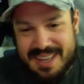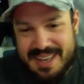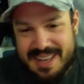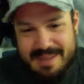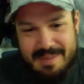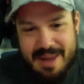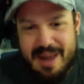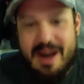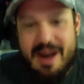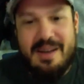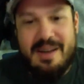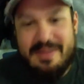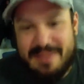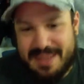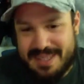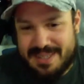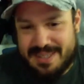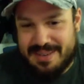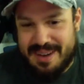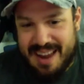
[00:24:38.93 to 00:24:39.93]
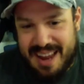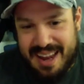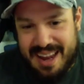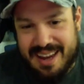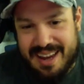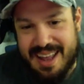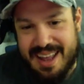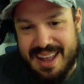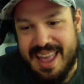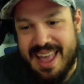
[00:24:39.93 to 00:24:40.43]
my office, right?
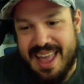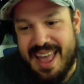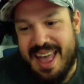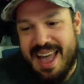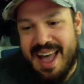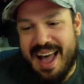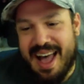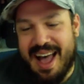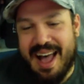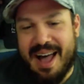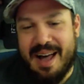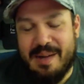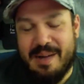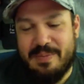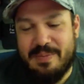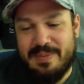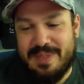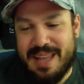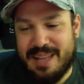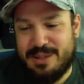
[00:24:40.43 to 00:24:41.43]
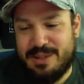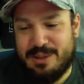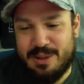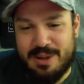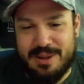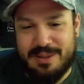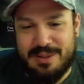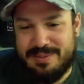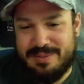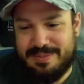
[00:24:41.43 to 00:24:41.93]
That
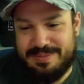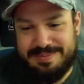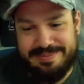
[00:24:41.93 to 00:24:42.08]
sort of